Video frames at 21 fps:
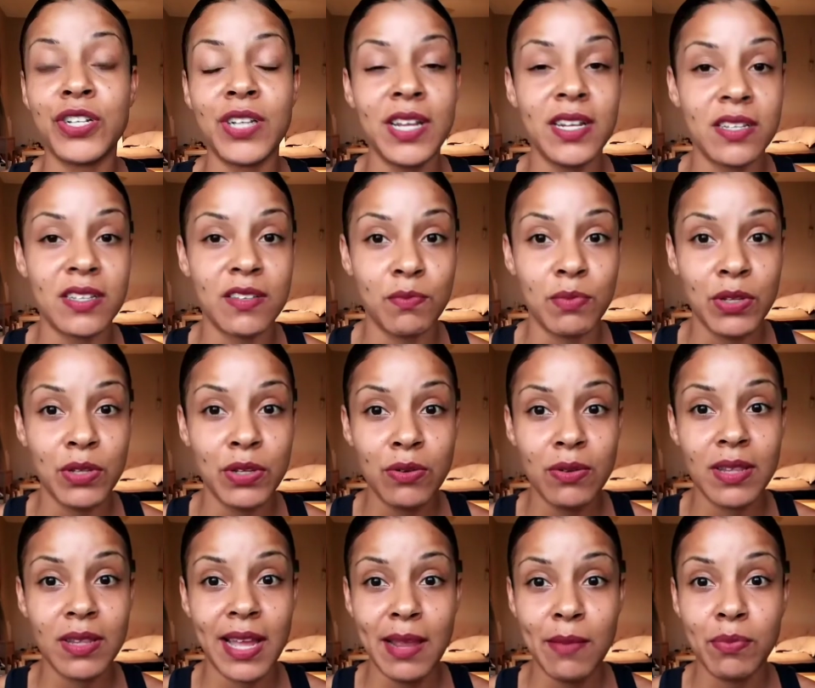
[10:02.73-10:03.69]
shades of blue,
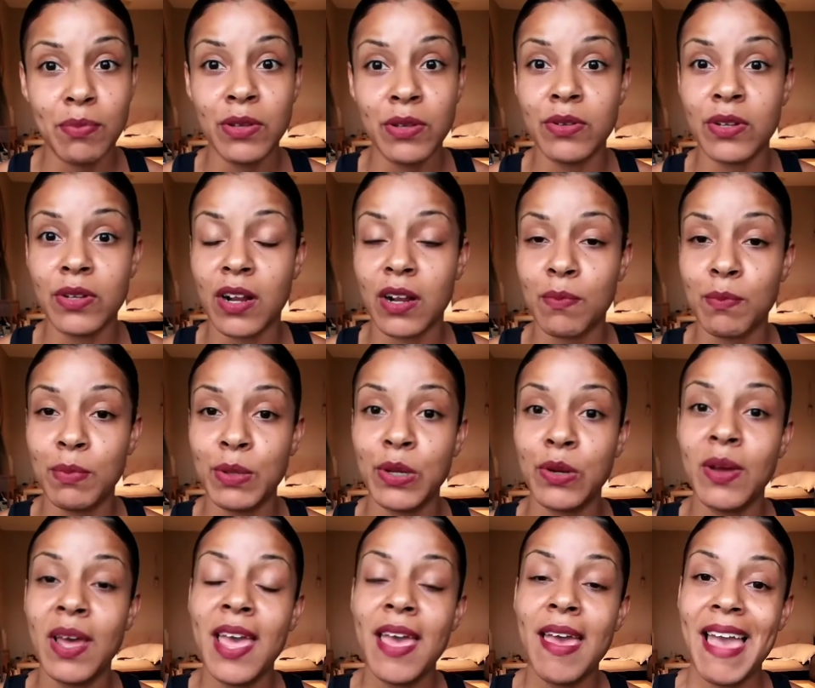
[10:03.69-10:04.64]
light blue, dark
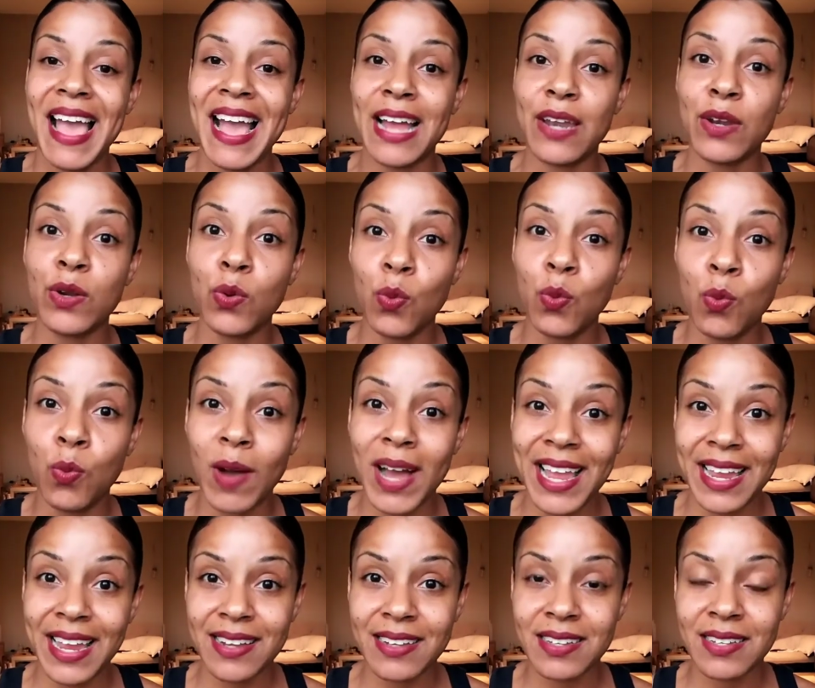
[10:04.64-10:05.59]
blue, and
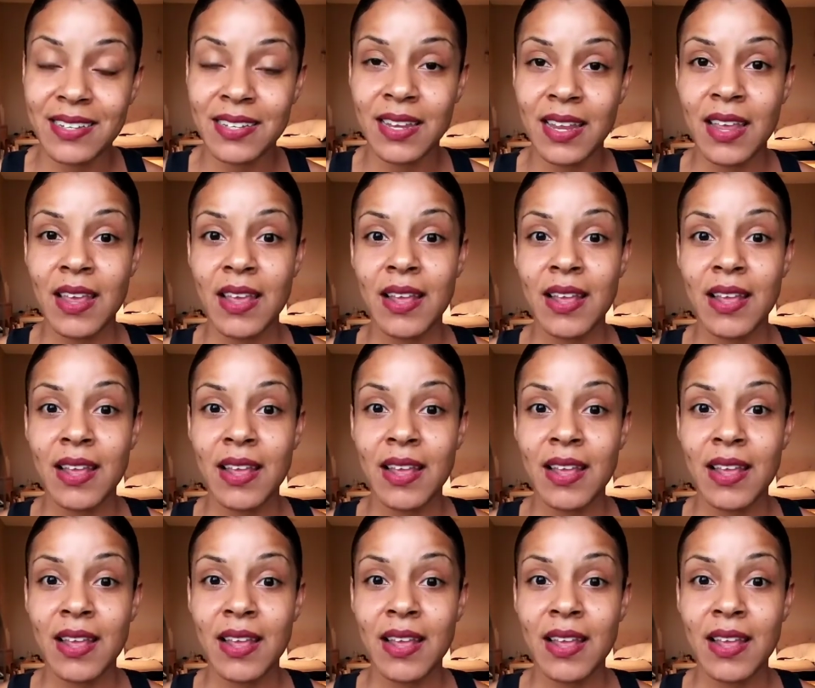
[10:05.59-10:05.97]
white.